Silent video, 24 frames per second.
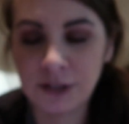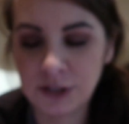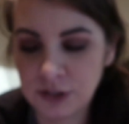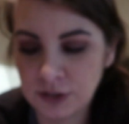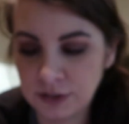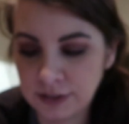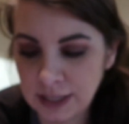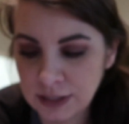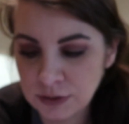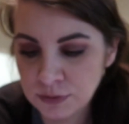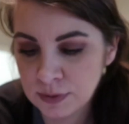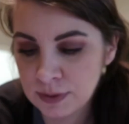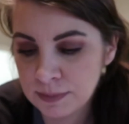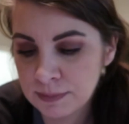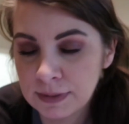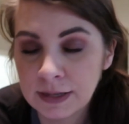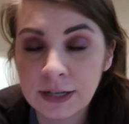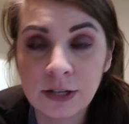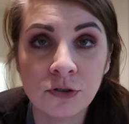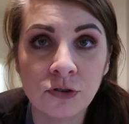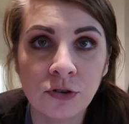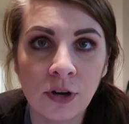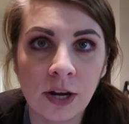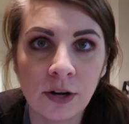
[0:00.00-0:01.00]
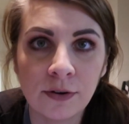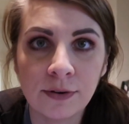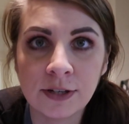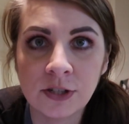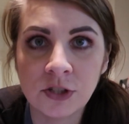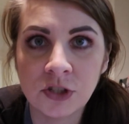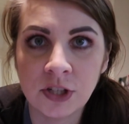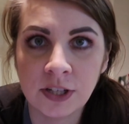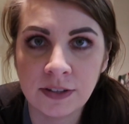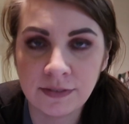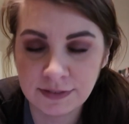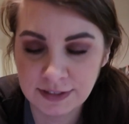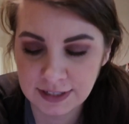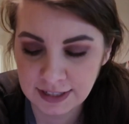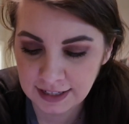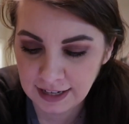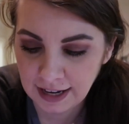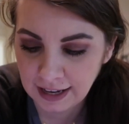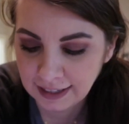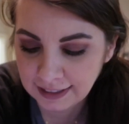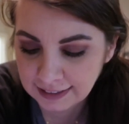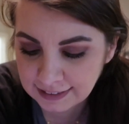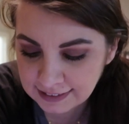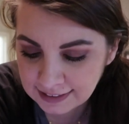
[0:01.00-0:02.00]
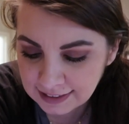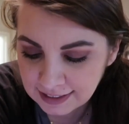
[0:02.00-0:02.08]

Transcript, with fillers: So that's what I'm gonna try to achieve tonight.